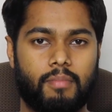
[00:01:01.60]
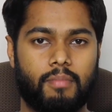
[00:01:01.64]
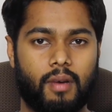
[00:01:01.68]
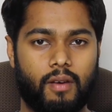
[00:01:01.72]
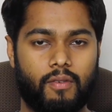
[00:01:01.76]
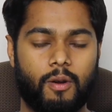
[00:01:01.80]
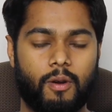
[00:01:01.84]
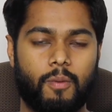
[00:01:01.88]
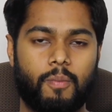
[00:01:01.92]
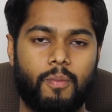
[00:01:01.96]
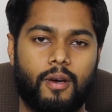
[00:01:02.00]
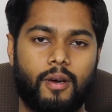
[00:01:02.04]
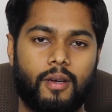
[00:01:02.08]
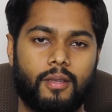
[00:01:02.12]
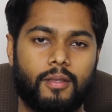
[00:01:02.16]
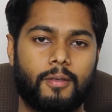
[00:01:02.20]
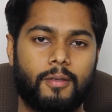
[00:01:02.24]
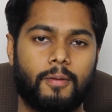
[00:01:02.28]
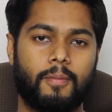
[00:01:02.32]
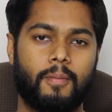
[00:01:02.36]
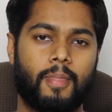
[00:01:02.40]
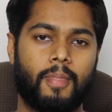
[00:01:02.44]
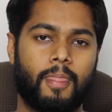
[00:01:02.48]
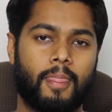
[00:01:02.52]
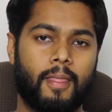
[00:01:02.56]
PowerPath
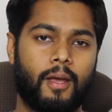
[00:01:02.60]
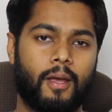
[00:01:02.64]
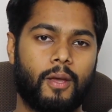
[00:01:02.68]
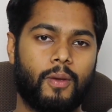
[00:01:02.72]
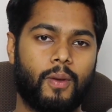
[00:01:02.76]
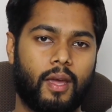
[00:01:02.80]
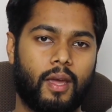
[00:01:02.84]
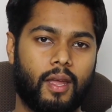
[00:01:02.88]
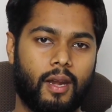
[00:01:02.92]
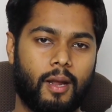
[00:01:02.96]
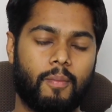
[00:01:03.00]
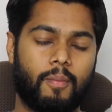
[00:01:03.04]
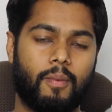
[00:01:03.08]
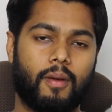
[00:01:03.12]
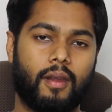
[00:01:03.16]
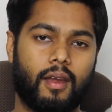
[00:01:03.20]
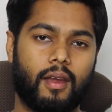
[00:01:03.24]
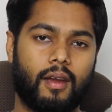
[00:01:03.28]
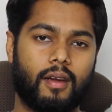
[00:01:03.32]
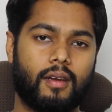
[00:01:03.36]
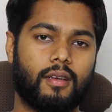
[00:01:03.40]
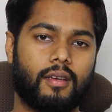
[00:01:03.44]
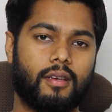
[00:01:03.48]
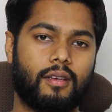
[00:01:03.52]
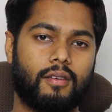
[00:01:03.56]
you can
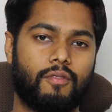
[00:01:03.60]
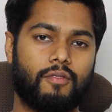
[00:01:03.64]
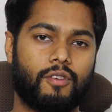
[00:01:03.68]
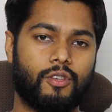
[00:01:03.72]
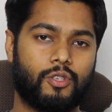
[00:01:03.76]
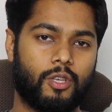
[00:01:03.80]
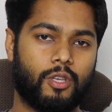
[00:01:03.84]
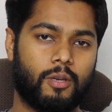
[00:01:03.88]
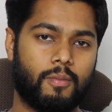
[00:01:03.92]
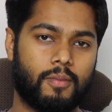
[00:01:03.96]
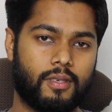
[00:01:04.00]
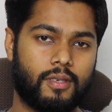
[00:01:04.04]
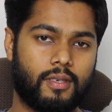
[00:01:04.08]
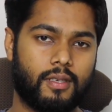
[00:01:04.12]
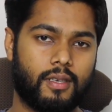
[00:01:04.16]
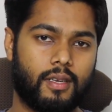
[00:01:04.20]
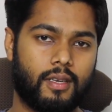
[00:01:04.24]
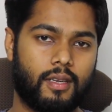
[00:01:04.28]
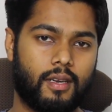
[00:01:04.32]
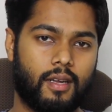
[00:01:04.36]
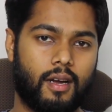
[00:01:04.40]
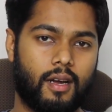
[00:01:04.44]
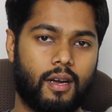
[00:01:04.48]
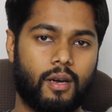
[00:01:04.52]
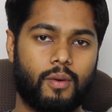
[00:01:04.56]
upgrade uh, virtual
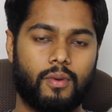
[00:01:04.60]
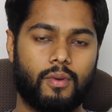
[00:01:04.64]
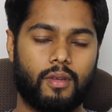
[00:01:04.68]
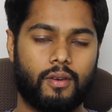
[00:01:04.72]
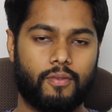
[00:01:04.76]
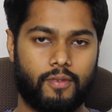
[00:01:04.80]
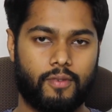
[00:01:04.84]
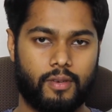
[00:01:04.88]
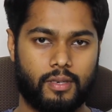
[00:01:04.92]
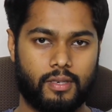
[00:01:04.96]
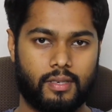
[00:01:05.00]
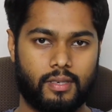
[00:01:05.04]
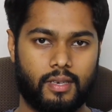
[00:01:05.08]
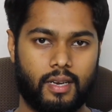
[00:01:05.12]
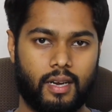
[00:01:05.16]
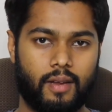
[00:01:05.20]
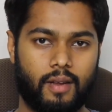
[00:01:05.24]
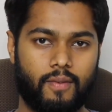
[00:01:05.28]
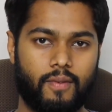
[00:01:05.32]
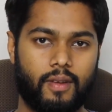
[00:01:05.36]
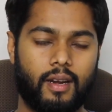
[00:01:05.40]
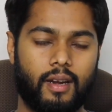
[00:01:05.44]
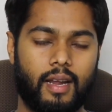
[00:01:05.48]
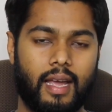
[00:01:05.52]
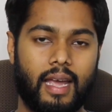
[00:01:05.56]
machine hardware functional
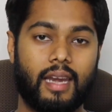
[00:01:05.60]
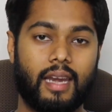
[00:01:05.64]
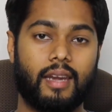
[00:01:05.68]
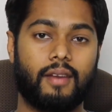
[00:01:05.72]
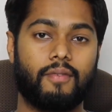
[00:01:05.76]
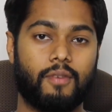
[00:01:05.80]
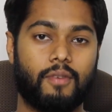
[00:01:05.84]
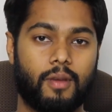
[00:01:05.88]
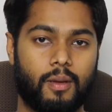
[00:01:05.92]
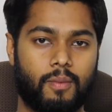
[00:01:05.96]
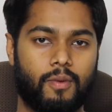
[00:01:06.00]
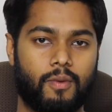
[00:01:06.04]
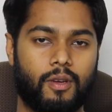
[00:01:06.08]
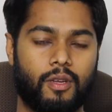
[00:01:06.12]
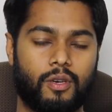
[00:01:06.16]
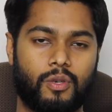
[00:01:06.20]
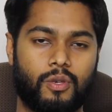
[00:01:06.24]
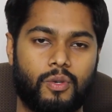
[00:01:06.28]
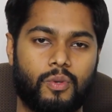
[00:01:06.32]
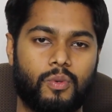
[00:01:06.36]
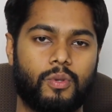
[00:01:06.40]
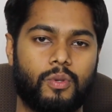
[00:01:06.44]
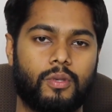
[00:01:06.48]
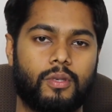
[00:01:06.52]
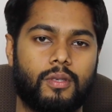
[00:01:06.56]
level and VMware
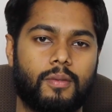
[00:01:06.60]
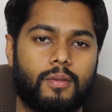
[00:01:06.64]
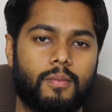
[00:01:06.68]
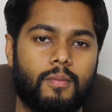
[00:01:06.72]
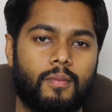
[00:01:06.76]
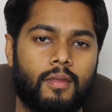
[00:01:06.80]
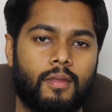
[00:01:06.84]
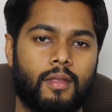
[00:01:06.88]
tools